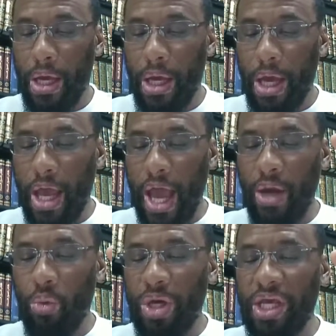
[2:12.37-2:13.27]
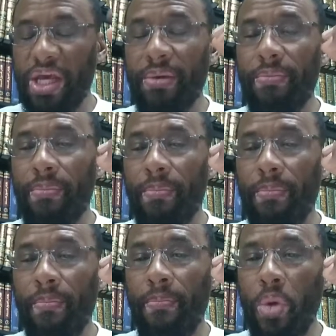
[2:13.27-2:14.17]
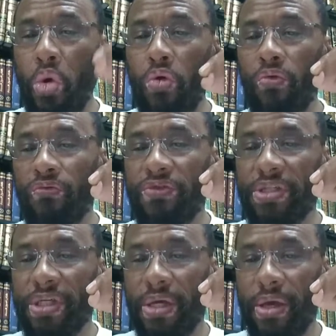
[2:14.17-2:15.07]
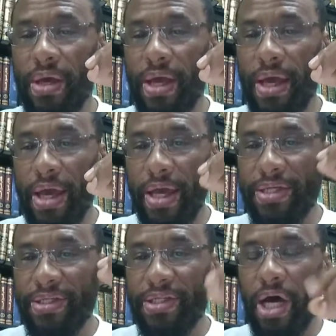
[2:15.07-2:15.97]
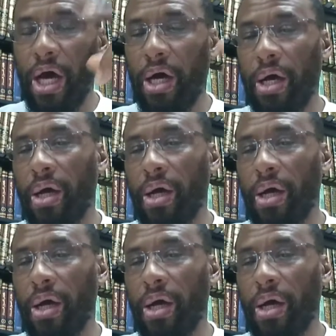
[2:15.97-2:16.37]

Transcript: and when he moves his tongue